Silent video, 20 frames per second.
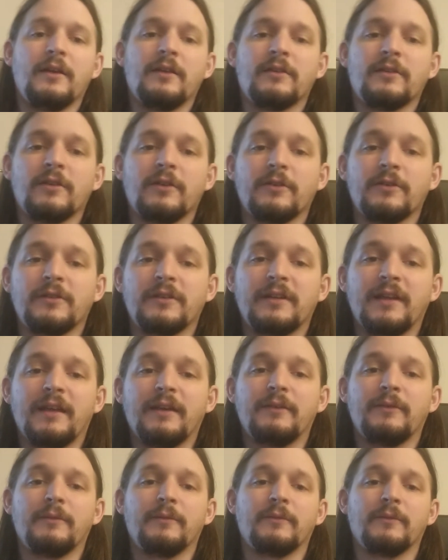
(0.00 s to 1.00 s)
So
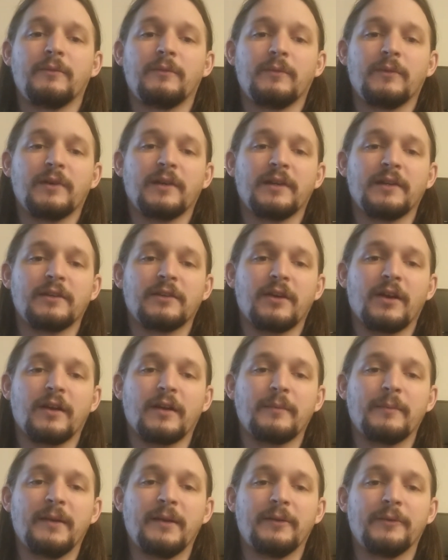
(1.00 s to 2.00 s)
today we're going to
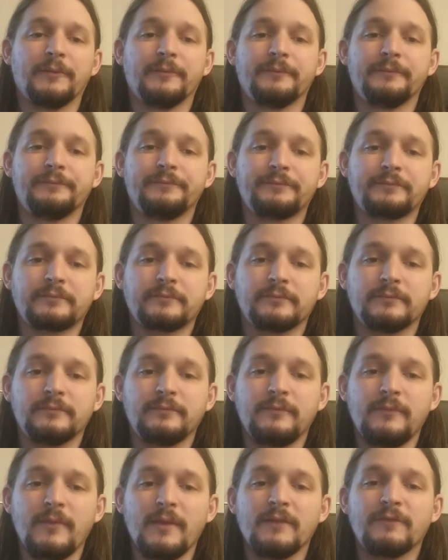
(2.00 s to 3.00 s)
talk about
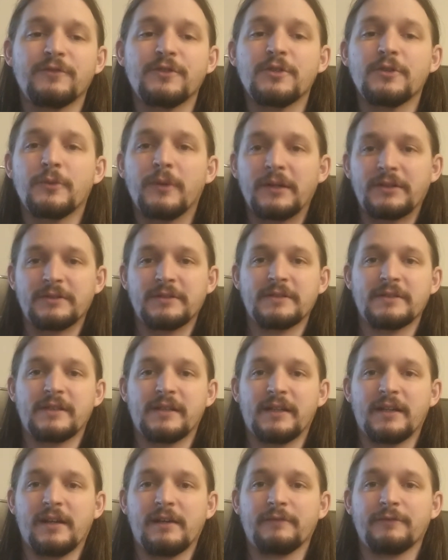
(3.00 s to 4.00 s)
a few questions that
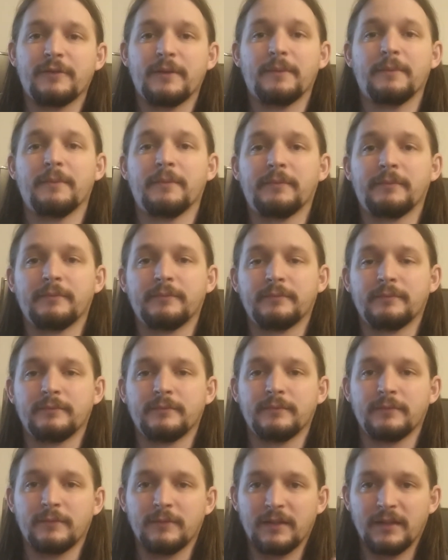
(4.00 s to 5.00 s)
I got from
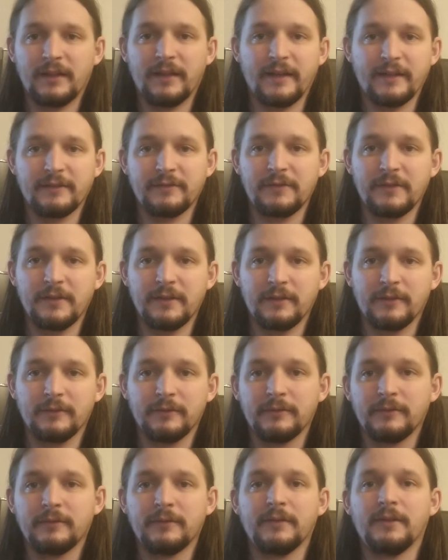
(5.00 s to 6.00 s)
the last video.
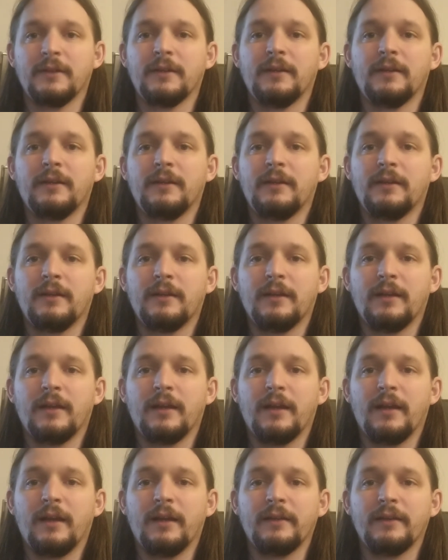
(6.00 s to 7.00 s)

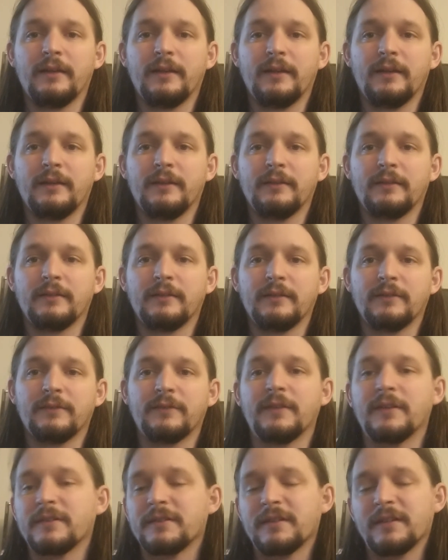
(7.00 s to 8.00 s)
And then
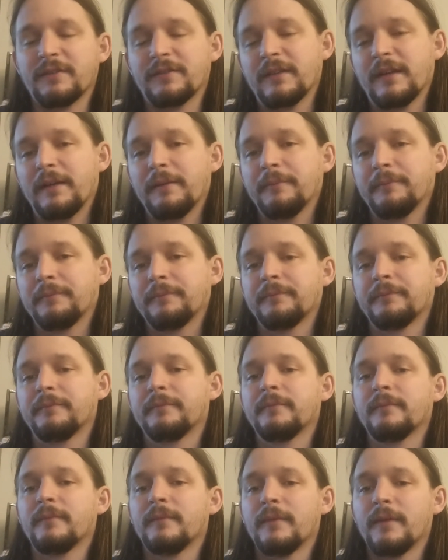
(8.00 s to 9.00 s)
if there's enough time,
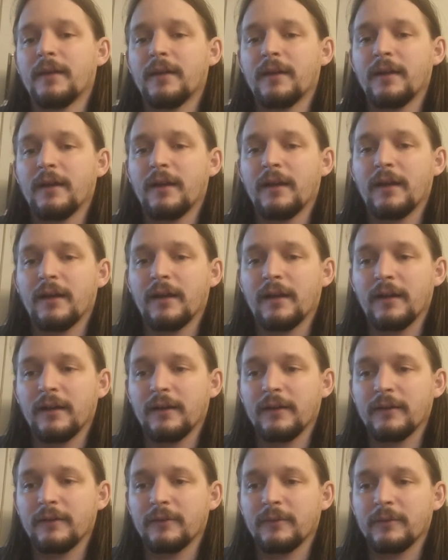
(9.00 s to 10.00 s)

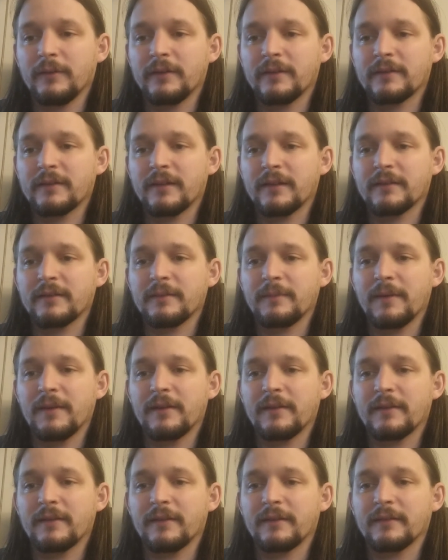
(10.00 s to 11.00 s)
we'll discuss some
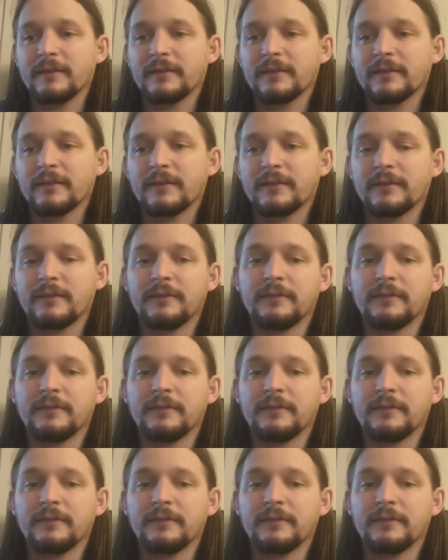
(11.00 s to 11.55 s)
other things.